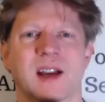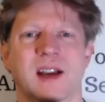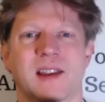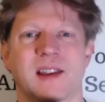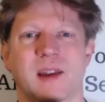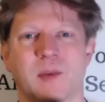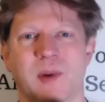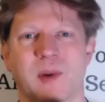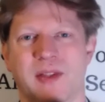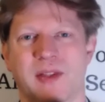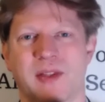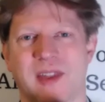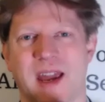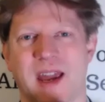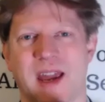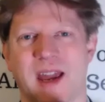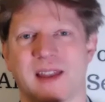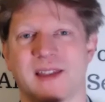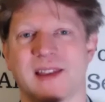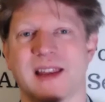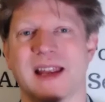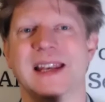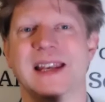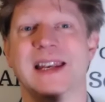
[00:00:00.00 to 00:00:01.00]
they went
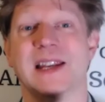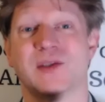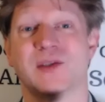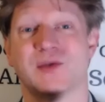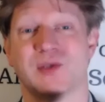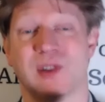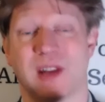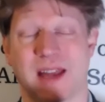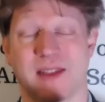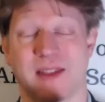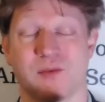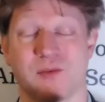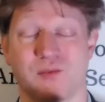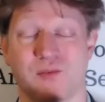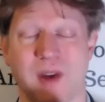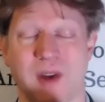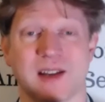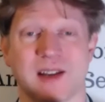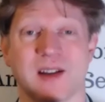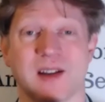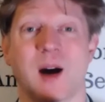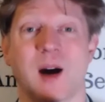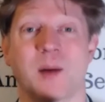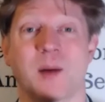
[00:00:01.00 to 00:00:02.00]
there, they literally had the
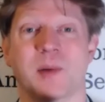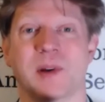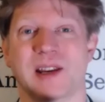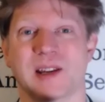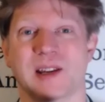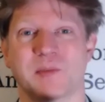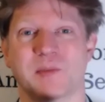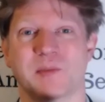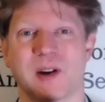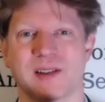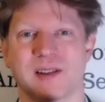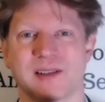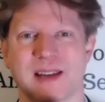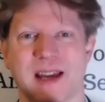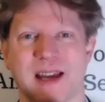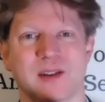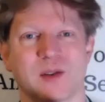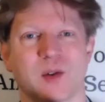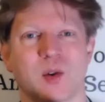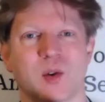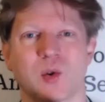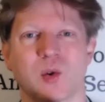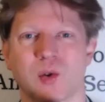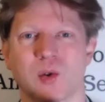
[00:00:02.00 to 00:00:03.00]
red carpet experience. I
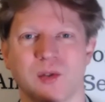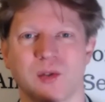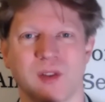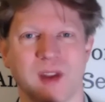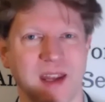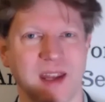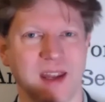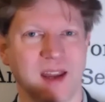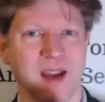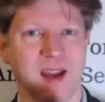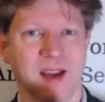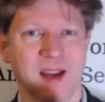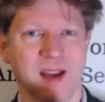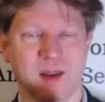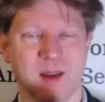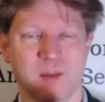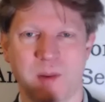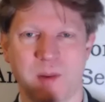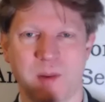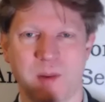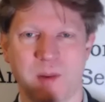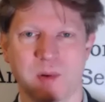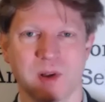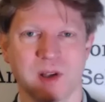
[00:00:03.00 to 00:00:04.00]
had all the
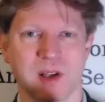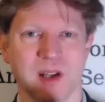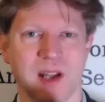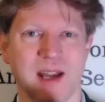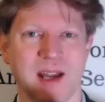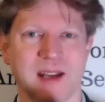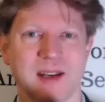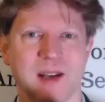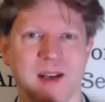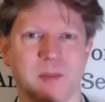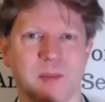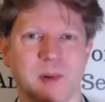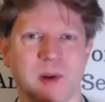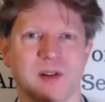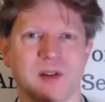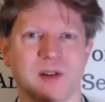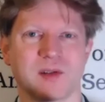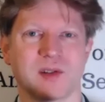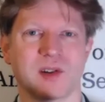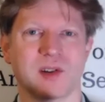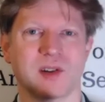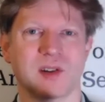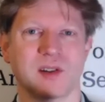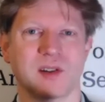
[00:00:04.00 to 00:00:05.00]
people lined up along
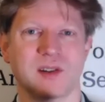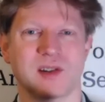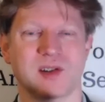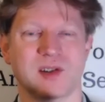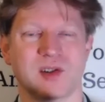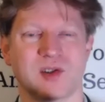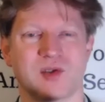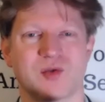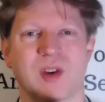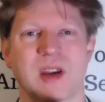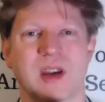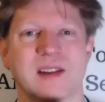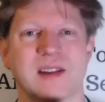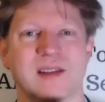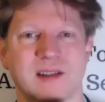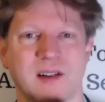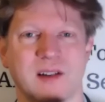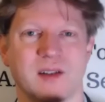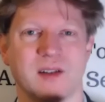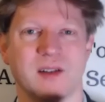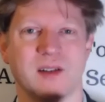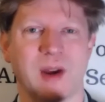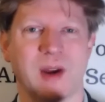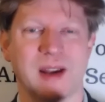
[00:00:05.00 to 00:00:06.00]
the street
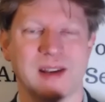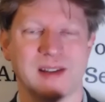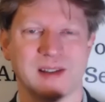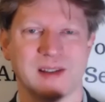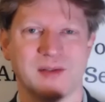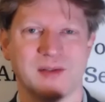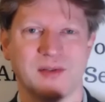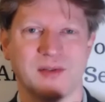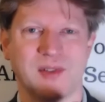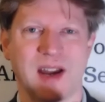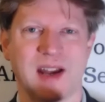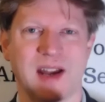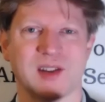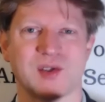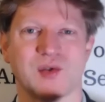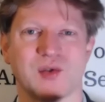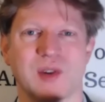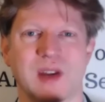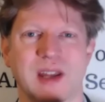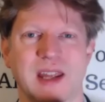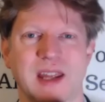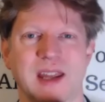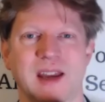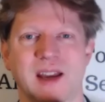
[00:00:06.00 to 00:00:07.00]
on the way to the
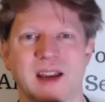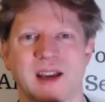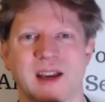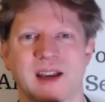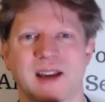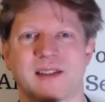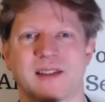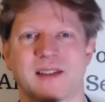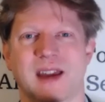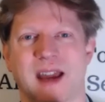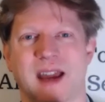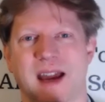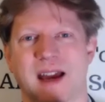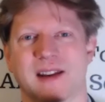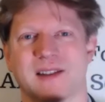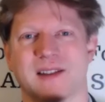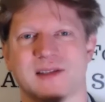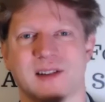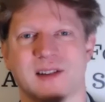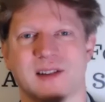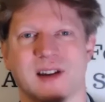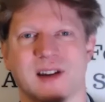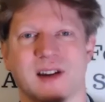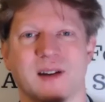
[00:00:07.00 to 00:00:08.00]
factory. They
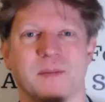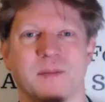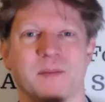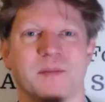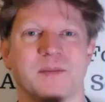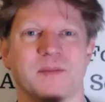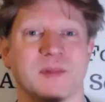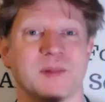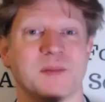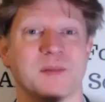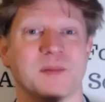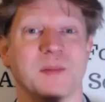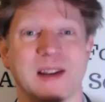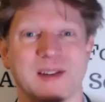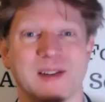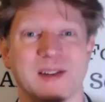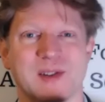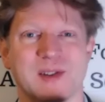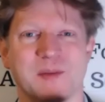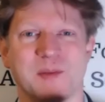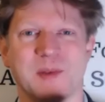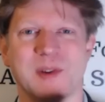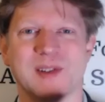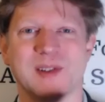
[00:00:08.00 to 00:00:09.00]
had
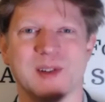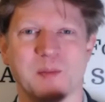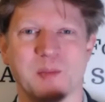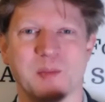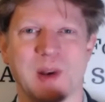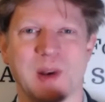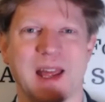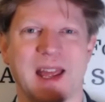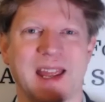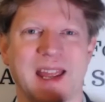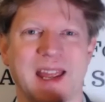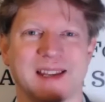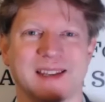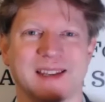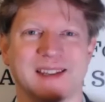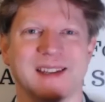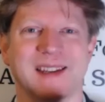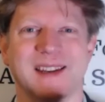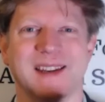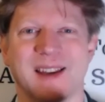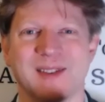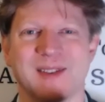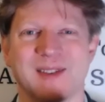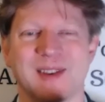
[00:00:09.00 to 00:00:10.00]
military music playing and,
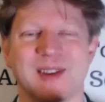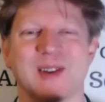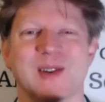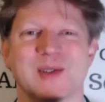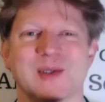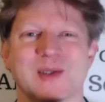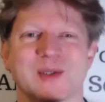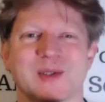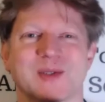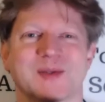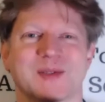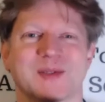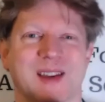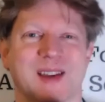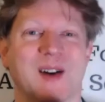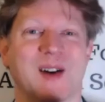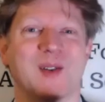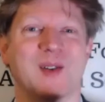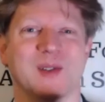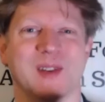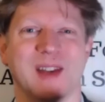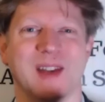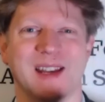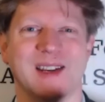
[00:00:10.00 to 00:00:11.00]
the usual, the
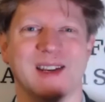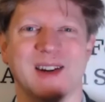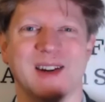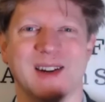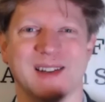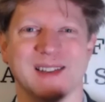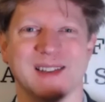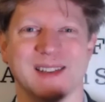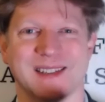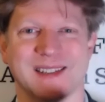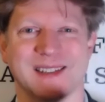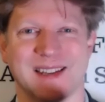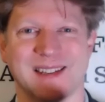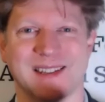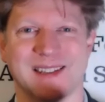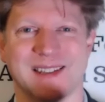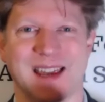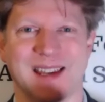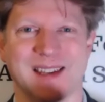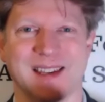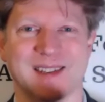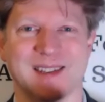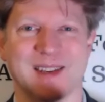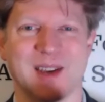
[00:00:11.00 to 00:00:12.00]
whole 9 yards, as they
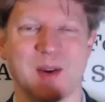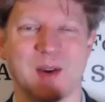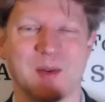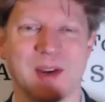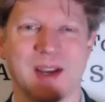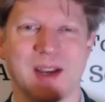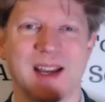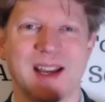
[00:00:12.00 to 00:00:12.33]
say. So